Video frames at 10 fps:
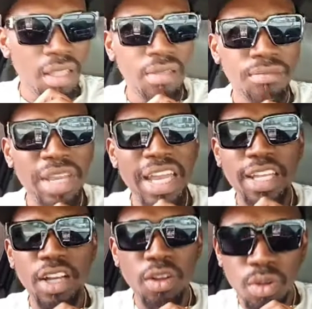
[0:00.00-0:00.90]
me ain't
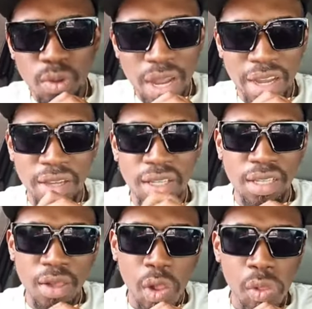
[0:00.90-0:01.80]
no good where
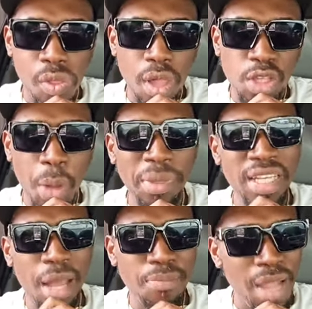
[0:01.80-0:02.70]
you
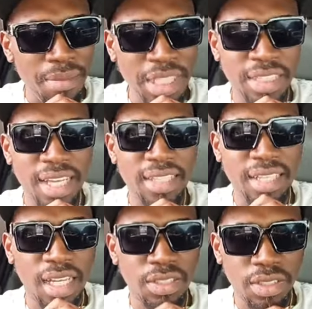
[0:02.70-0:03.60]
being a prime minister is
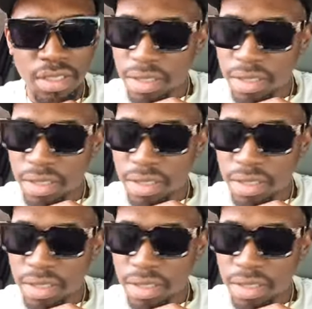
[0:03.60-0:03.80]
concerned,